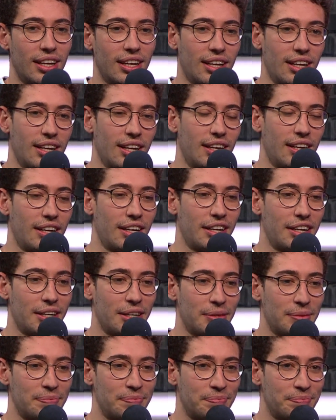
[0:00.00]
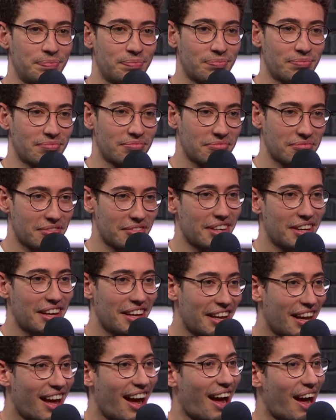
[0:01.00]
I'm
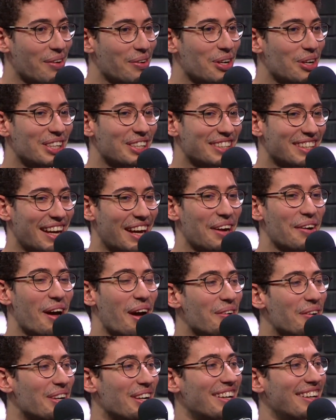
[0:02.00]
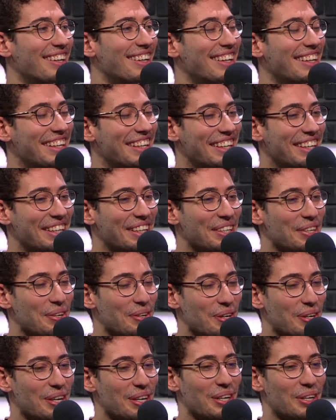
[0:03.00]

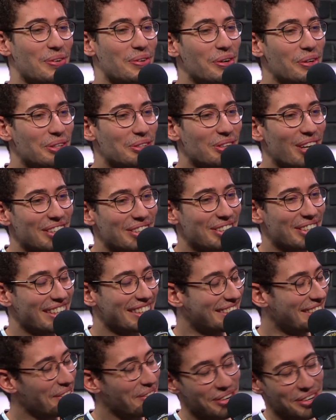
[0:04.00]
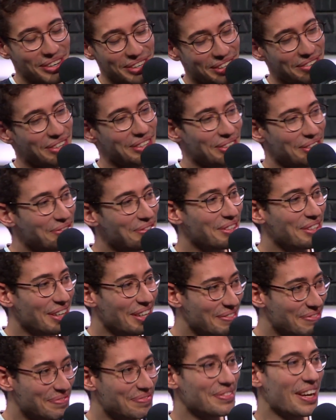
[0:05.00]
gonna call Trashy and say we're not even top
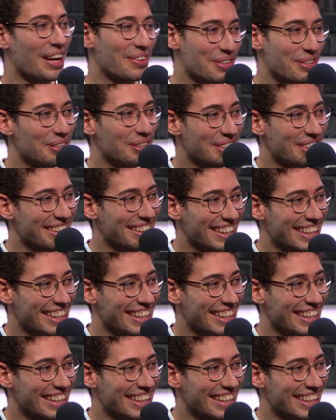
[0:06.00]
4, and we will see.